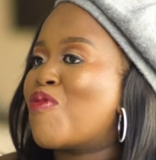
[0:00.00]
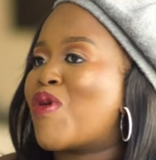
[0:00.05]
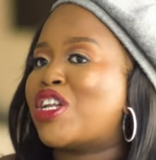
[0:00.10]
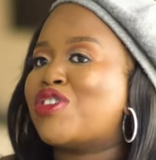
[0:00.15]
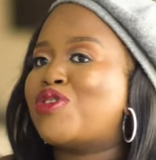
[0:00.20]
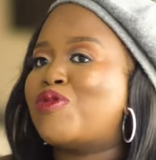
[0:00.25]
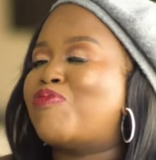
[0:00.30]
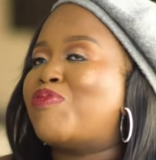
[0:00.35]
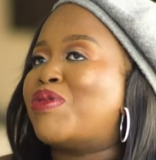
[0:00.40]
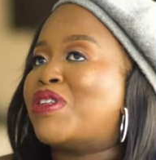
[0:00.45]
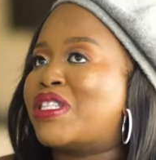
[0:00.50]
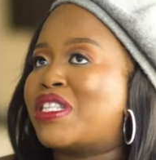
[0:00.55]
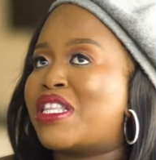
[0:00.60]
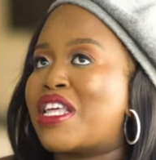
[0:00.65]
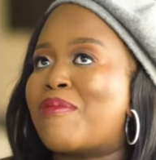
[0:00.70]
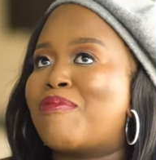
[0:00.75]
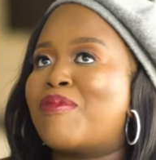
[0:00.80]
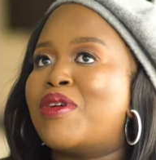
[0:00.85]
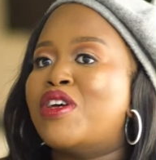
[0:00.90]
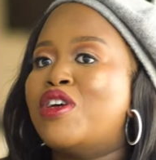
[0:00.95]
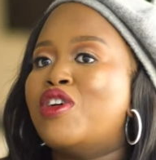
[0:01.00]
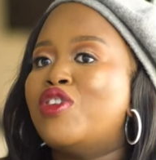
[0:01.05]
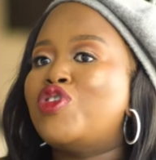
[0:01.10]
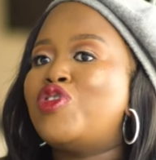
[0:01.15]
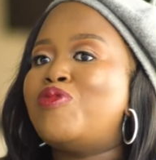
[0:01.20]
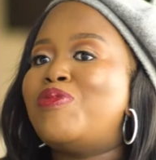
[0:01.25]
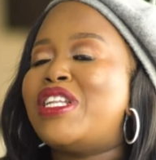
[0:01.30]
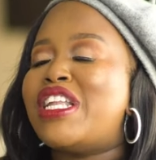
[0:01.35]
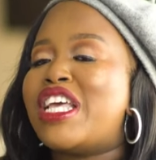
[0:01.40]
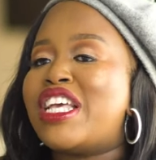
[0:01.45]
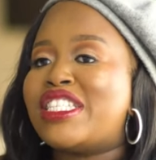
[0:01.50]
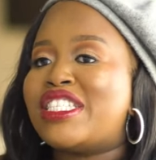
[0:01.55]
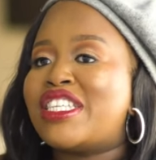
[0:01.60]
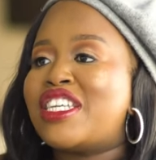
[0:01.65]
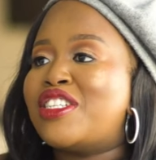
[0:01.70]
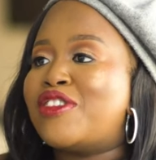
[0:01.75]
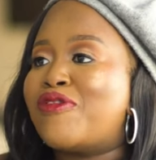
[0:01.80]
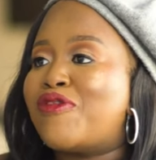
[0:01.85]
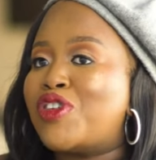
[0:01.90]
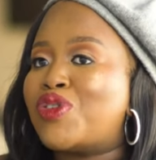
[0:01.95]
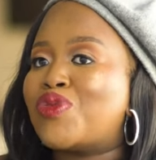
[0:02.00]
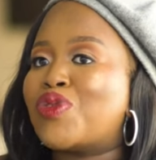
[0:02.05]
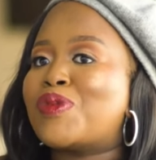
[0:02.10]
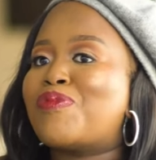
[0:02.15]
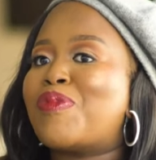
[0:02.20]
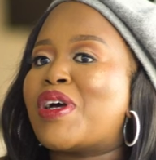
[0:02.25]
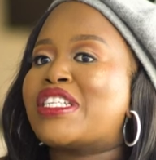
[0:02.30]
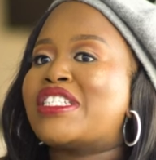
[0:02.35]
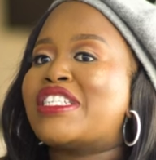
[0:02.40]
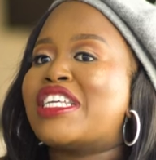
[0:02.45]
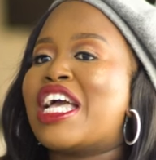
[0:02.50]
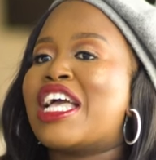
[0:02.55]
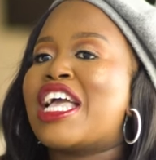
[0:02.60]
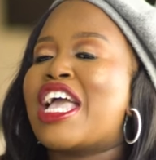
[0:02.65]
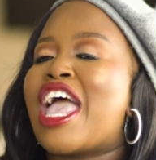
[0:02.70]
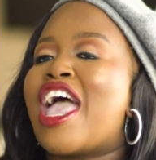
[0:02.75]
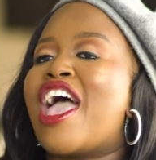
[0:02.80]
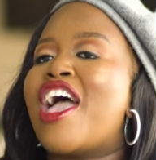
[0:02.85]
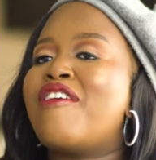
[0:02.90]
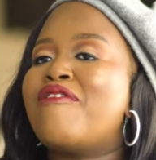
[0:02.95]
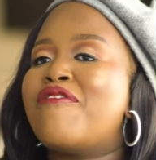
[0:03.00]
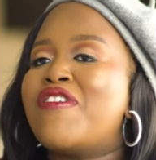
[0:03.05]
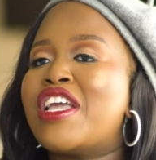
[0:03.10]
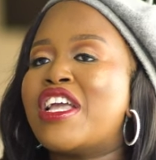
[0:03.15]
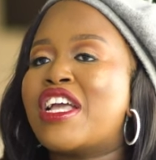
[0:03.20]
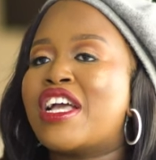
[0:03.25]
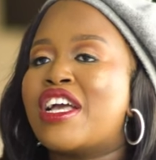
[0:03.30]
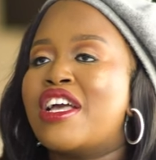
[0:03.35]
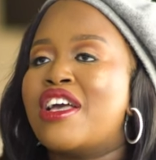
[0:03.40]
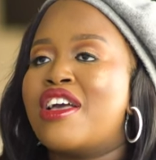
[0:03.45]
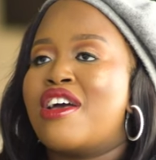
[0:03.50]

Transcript: want to build them to be lazy individuals, but having